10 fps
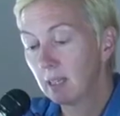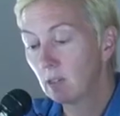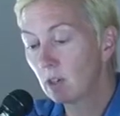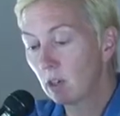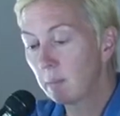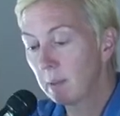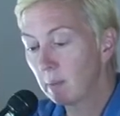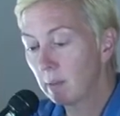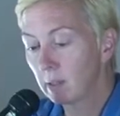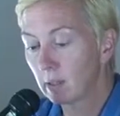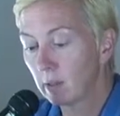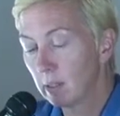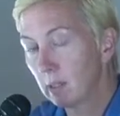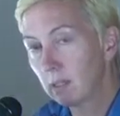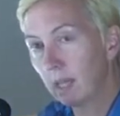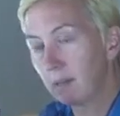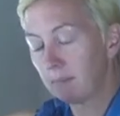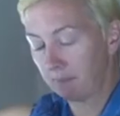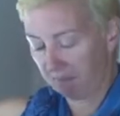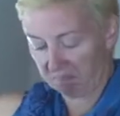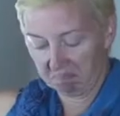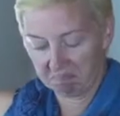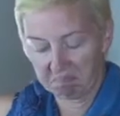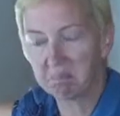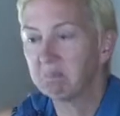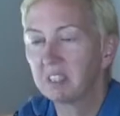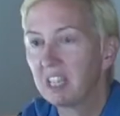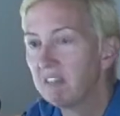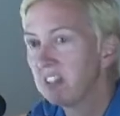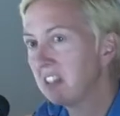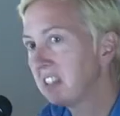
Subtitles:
The star people are going, okay, gave you